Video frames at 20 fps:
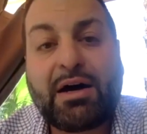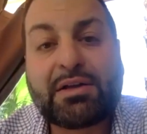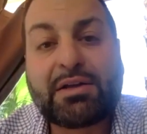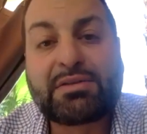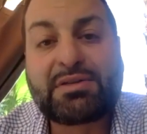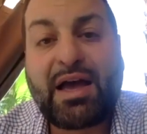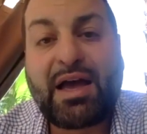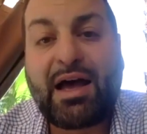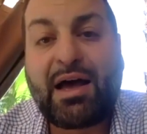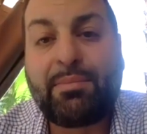
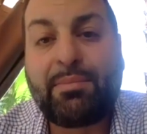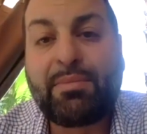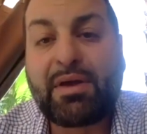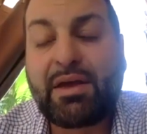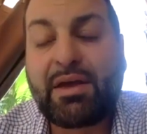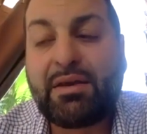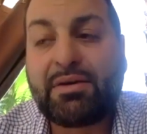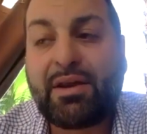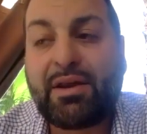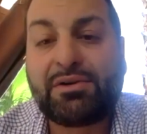Tom
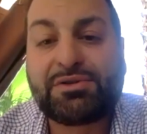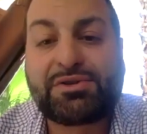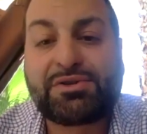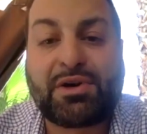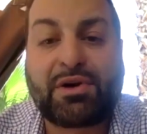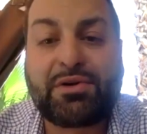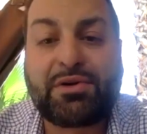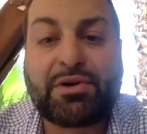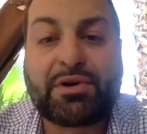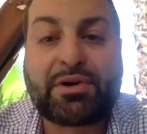and Nelson
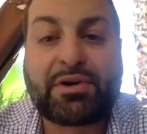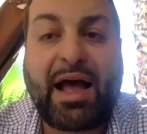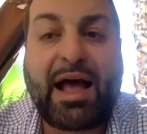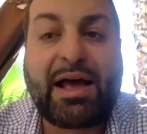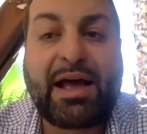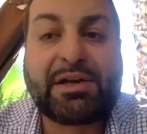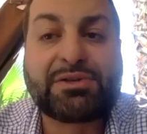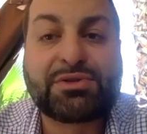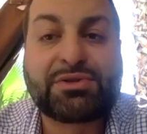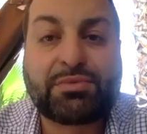are your
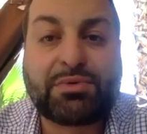guys.